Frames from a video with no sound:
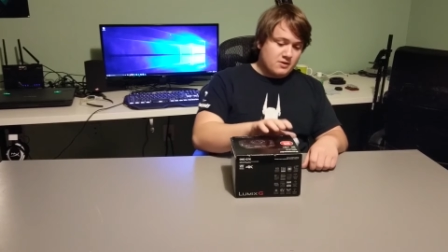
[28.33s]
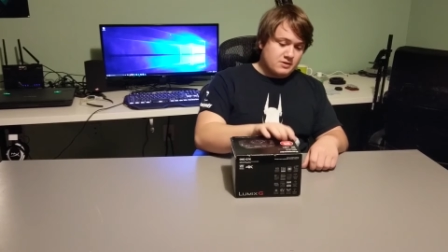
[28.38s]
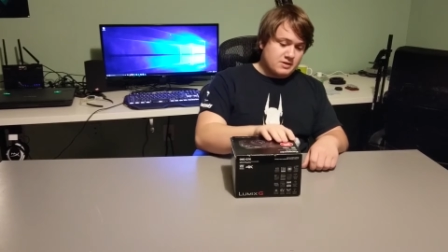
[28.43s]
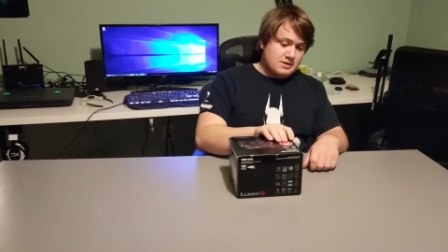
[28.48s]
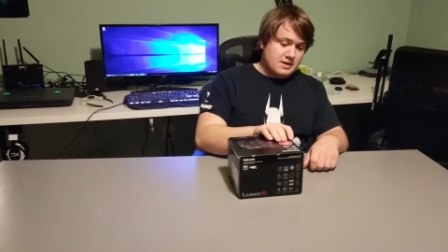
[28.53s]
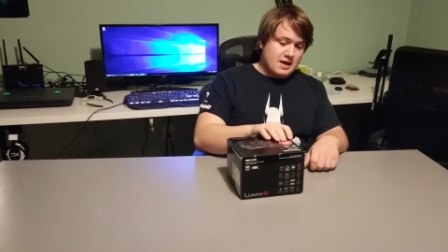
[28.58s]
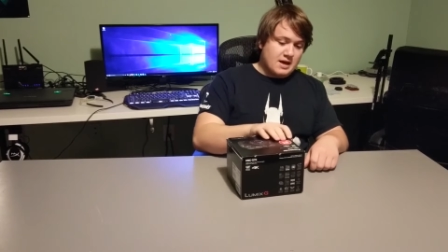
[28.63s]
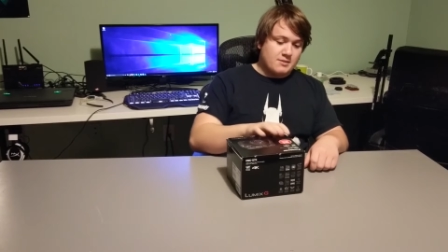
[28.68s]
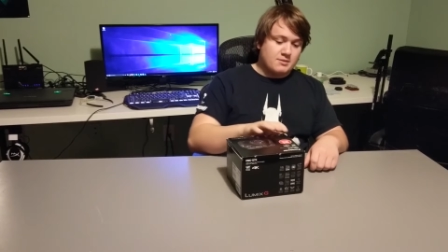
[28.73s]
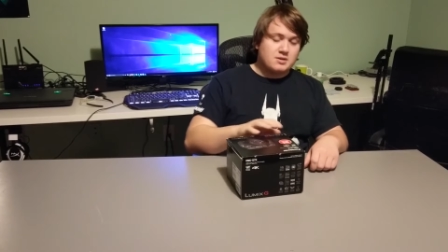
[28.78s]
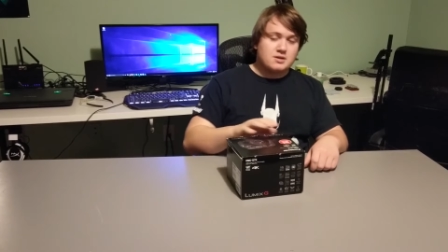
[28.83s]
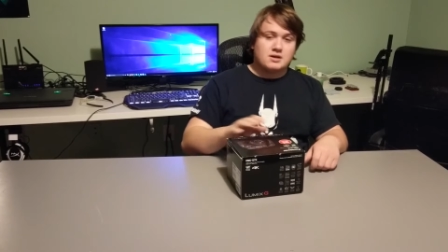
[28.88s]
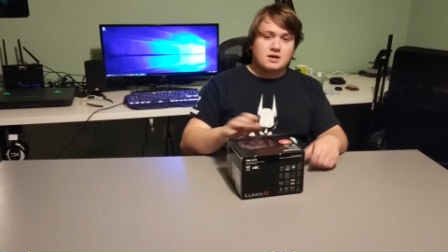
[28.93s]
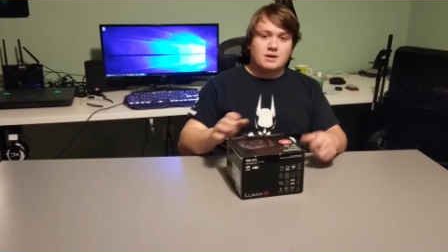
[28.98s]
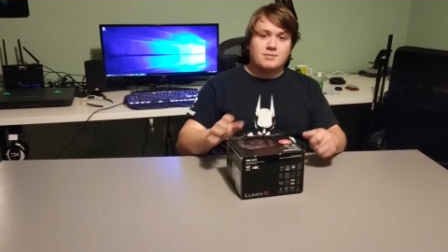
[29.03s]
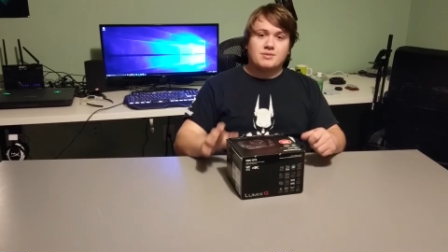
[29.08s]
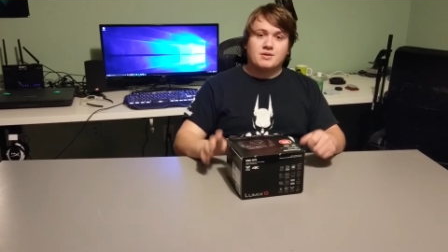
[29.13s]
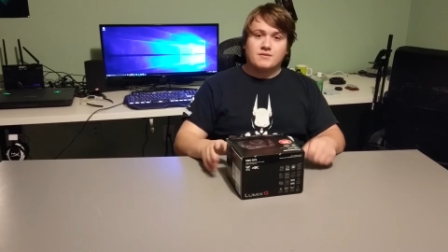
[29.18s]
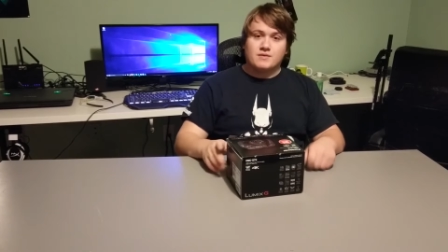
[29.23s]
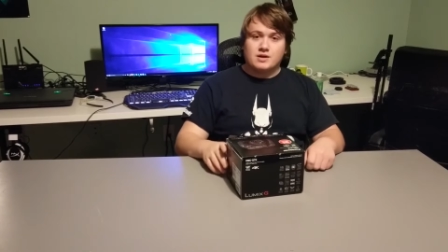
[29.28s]
it's time to
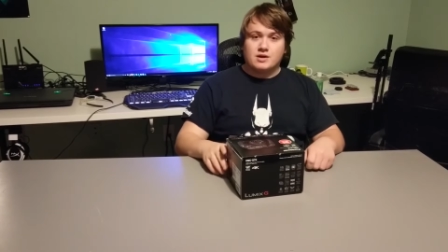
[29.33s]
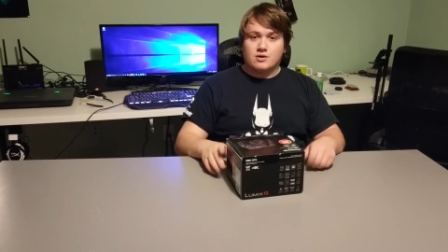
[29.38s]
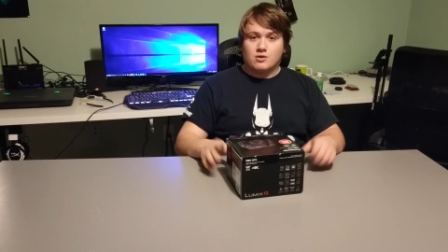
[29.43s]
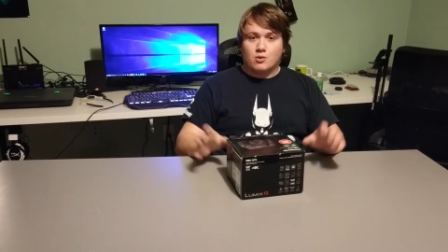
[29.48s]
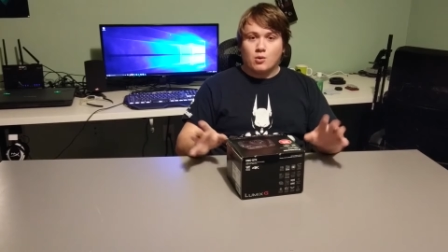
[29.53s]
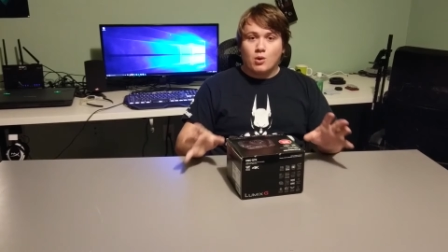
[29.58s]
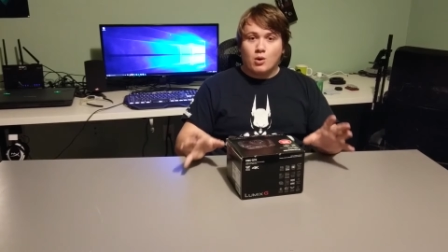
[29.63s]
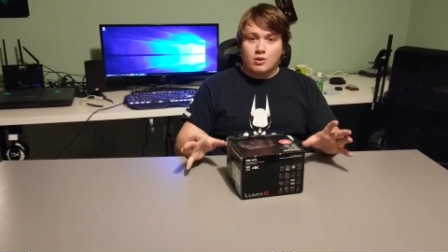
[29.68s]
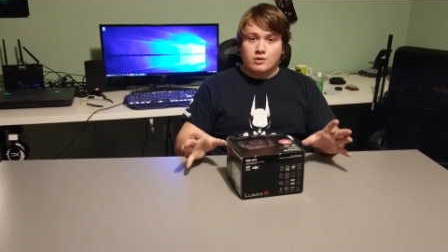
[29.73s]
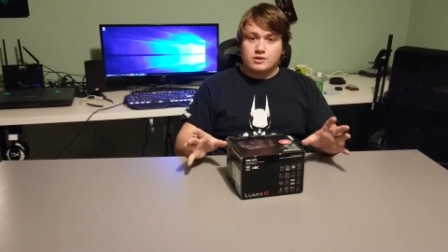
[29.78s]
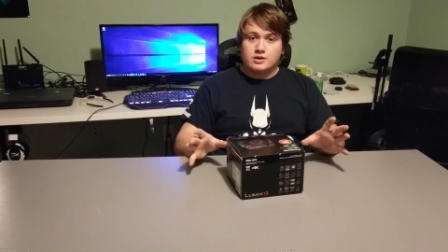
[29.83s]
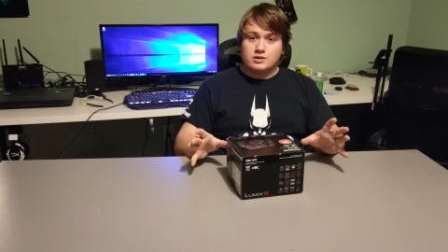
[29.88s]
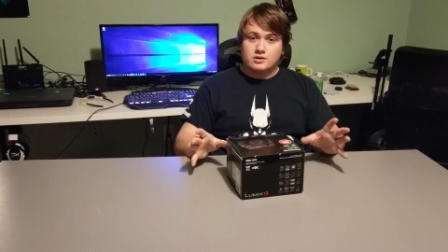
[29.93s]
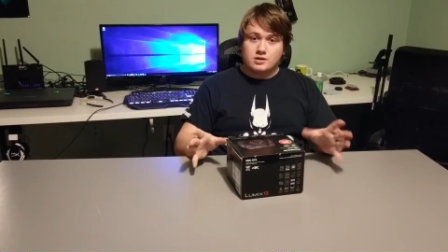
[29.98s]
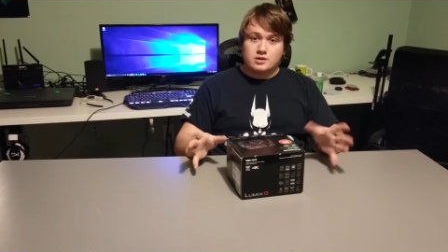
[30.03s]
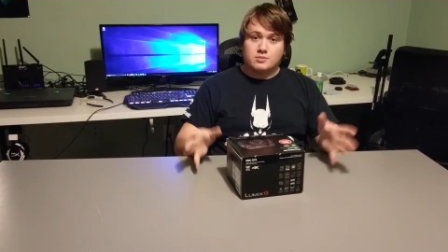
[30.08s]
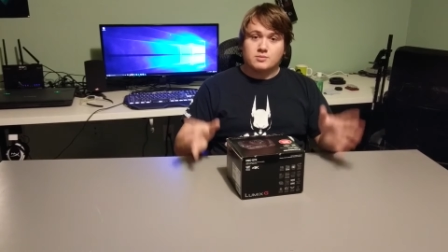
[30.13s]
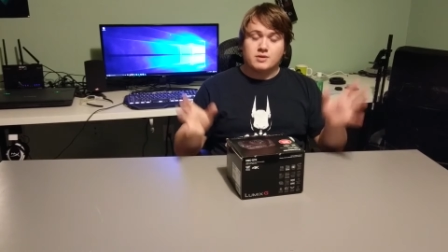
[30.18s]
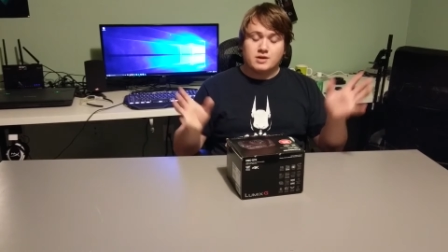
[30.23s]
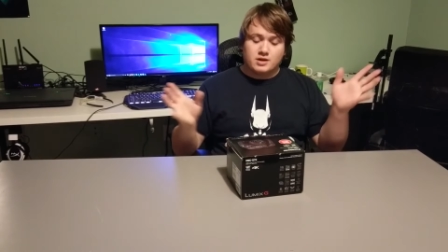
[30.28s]
up the video quality a
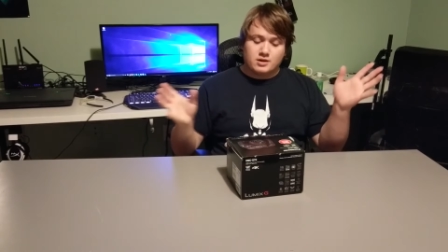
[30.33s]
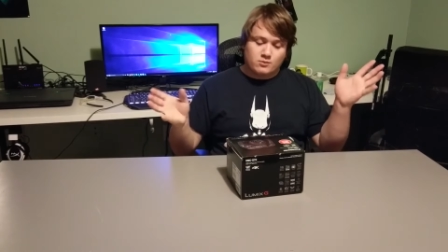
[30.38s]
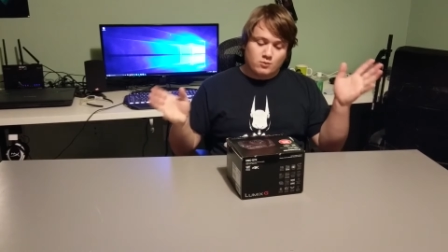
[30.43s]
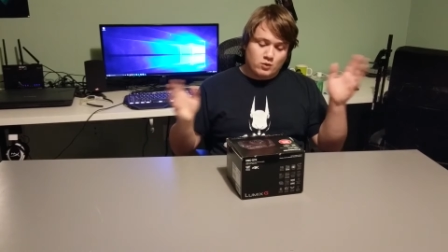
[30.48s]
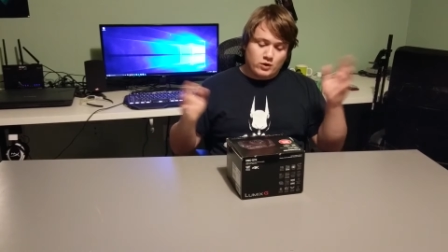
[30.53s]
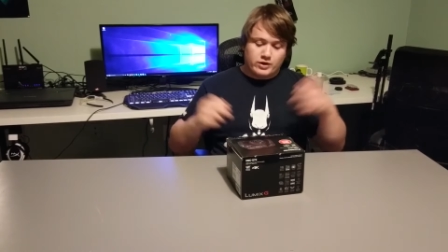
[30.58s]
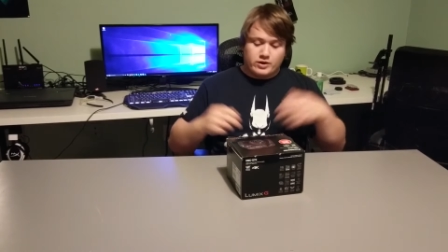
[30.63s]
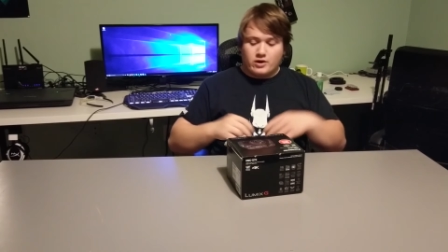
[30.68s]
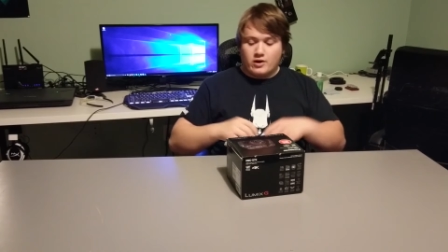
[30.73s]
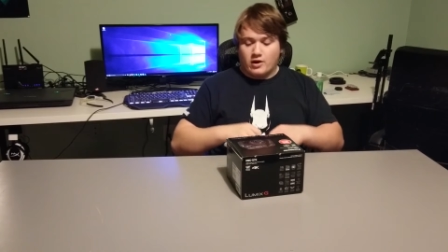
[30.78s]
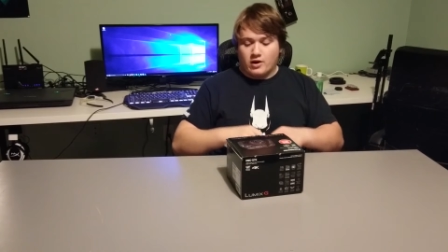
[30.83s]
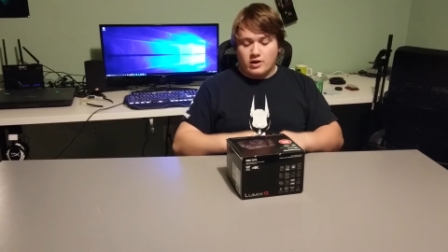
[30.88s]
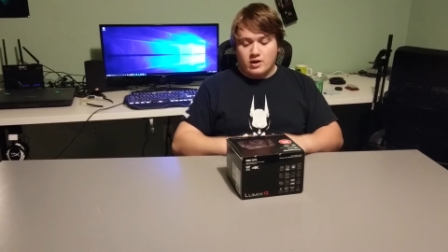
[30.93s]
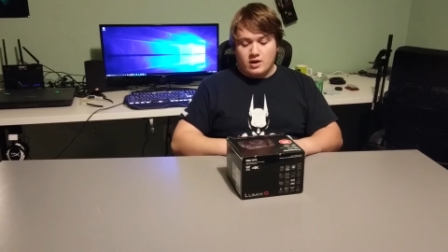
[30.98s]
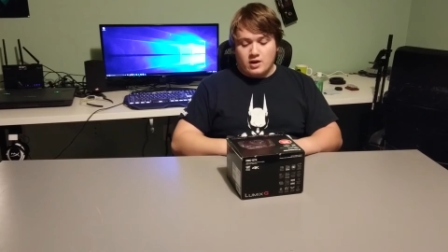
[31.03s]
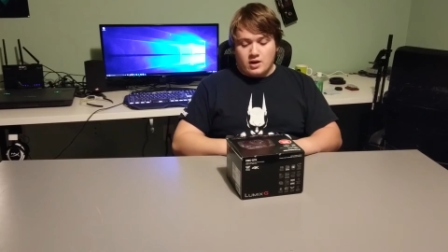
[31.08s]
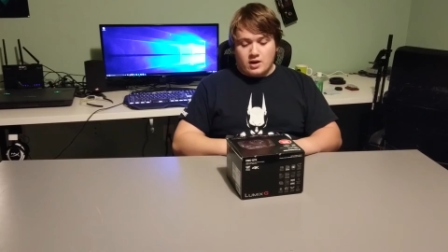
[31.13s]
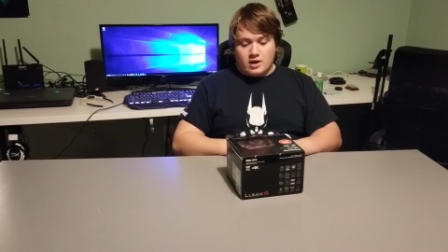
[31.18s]
little bit and whatnot,